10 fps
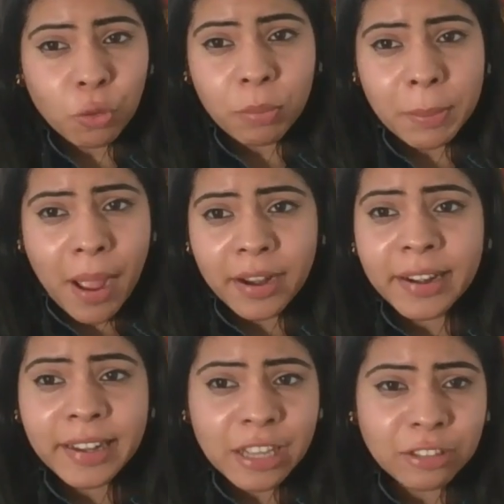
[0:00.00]
global
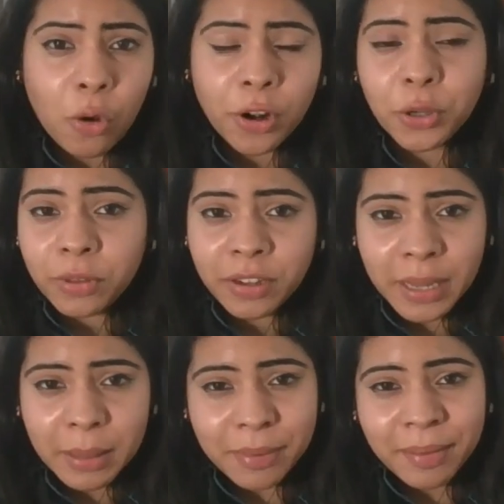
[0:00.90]
market liaison to the
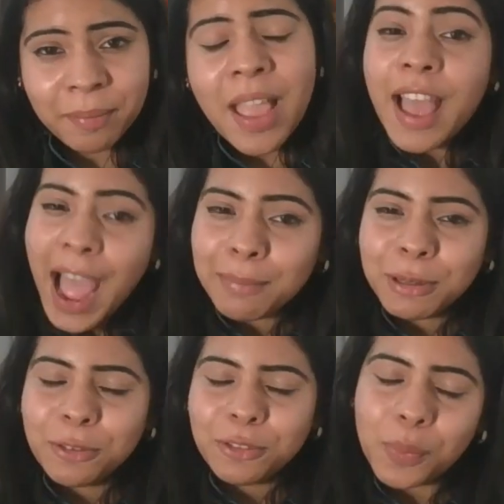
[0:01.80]
table. Hi,
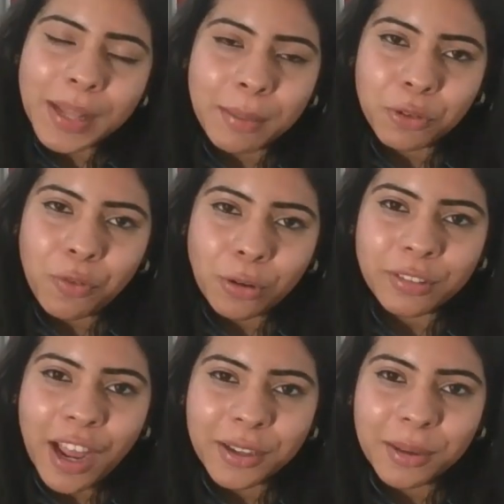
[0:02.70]
Manoj. Welcome to Follow
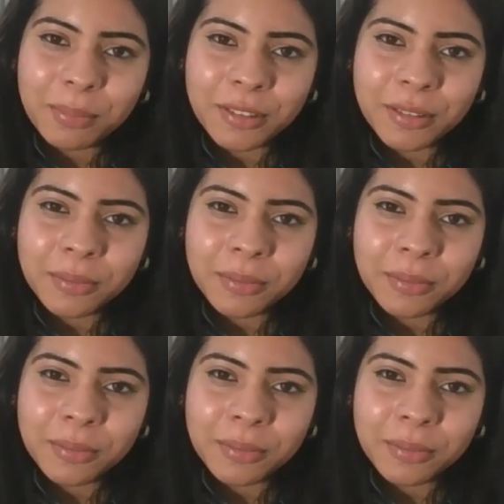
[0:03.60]
Startups.